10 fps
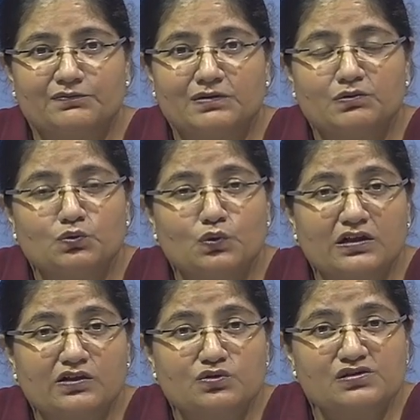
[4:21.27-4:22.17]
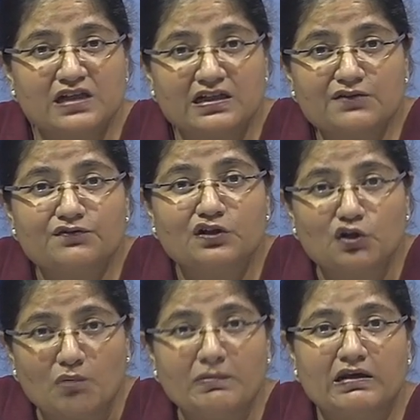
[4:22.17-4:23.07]
people who wanted to study
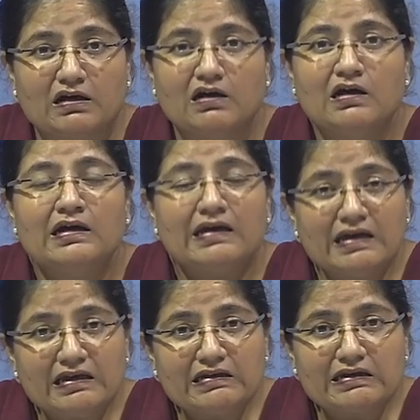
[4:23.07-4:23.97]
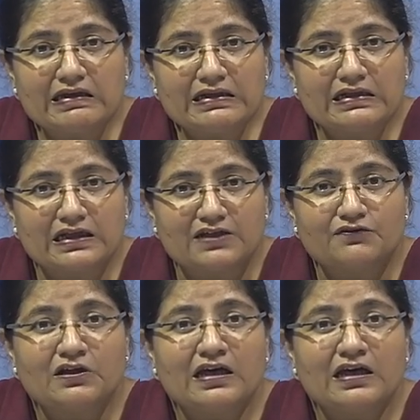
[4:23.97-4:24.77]
phenomena in daily life,